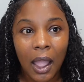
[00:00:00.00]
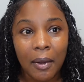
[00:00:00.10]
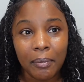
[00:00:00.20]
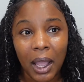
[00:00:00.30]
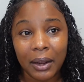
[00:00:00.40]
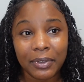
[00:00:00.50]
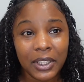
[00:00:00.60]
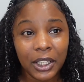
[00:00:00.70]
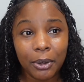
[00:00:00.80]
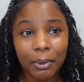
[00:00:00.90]
might have
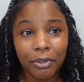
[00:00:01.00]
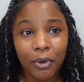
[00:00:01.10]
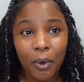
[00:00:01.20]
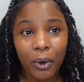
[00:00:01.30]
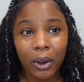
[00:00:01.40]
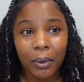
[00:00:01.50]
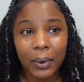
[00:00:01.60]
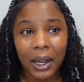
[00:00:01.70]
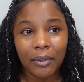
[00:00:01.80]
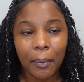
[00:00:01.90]
seen you before or
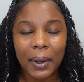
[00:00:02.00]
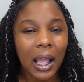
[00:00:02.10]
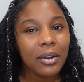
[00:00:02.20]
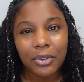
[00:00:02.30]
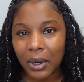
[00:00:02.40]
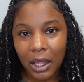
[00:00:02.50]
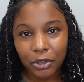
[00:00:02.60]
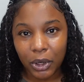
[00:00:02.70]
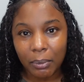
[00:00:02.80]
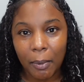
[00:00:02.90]
whatever, but I do not
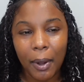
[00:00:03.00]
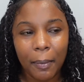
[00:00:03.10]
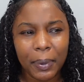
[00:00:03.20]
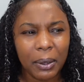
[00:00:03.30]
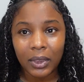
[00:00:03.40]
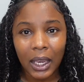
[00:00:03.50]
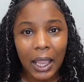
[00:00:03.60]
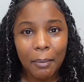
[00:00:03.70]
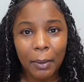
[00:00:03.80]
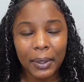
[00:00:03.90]
dream about people.
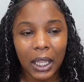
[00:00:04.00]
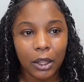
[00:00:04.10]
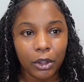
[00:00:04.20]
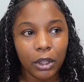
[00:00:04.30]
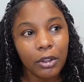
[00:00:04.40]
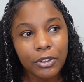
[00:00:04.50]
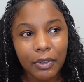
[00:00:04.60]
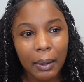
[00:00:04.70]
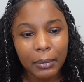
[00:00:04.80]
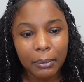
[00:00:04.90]
It might be like a close
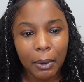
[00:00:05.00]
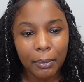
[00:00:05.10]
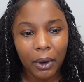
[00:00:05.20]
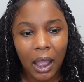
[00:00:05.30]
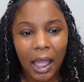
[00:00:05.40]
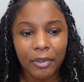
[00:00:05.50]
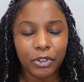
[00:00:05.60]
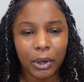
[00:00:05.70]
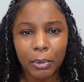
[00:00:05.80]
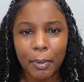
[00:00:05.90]
family member I have a
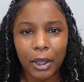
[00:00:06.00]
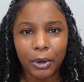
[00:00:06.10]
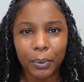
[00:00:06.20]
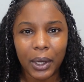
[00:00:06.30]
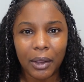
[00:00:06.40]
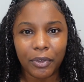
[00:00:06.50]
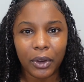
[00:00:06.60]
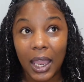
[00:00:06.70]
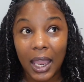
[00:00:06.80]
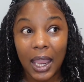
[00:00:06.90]
dream about or
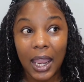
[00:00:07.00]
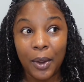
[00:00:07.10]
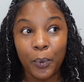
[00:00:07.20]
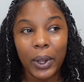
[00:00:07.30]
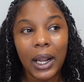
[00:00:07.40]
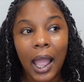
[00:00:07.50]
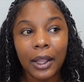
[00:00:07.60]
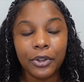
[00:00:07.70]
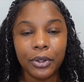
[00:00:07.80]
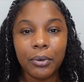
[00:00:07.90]
whatever. And when
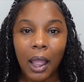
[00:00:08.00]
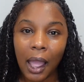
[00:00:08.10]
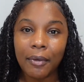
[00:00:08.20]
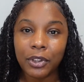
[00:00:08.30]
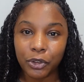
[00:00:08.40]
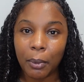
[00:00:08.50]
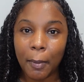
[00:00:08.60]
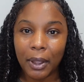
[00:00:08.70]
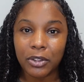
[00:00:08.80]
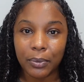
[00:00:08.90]
I do have a dream
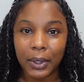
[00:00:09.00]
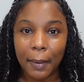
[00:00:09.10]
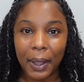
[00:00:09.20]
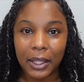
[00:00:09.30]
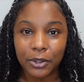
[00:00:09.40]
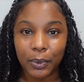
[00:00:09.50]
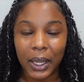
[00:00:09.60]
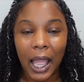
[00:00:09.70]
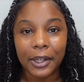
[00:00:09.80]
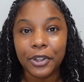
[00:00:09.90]
about someone that passed
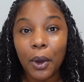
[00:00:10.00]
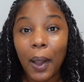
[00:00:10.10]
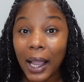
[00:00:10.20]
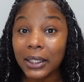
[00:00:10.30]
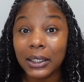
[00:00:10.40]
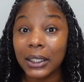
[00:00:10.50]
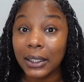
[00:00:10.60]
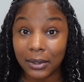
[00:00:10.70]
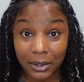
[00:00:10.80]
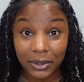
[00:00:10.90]
away, I don't actually
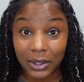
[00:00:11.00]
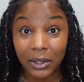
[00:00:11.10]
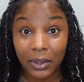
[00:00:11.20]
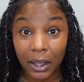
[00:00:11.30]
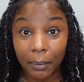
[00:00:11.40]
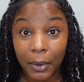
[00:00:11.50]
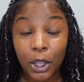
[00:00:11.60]
get to see them.